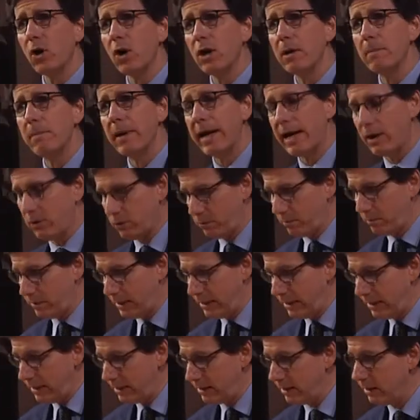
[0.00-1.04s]
all about
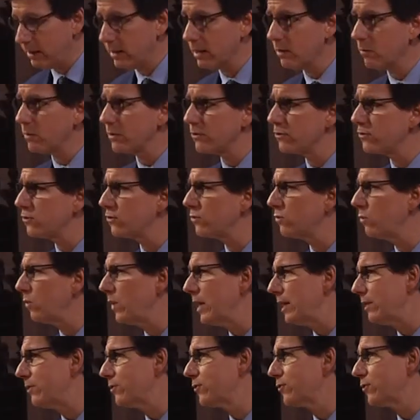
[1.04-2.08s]
me, and there were
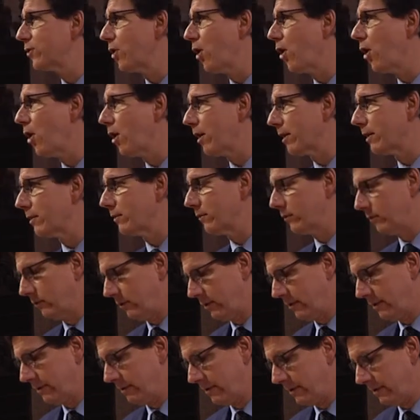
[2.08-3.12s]
sweet songs.
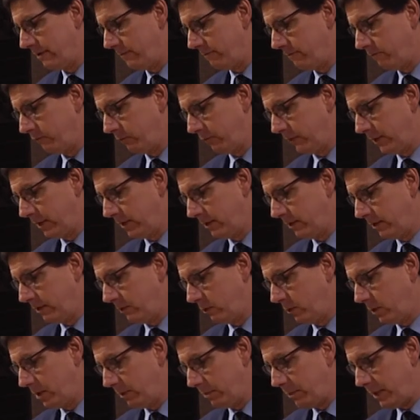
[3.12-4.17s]

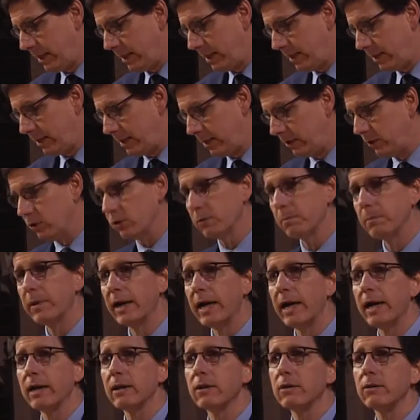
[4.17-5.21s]
What a pity that your
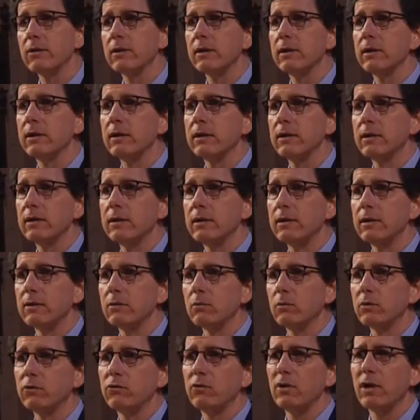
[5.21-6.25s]
path
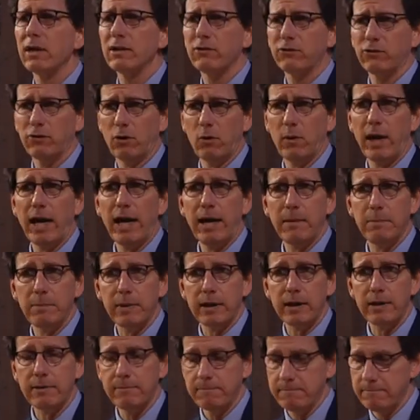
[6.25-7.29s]
was not so
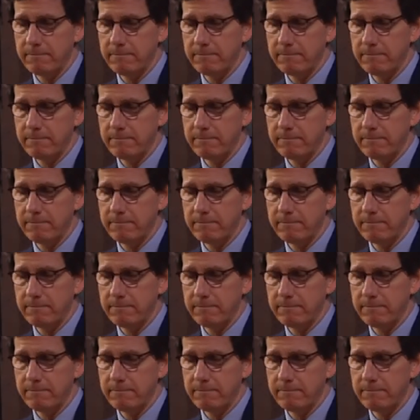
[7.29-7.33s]
happy.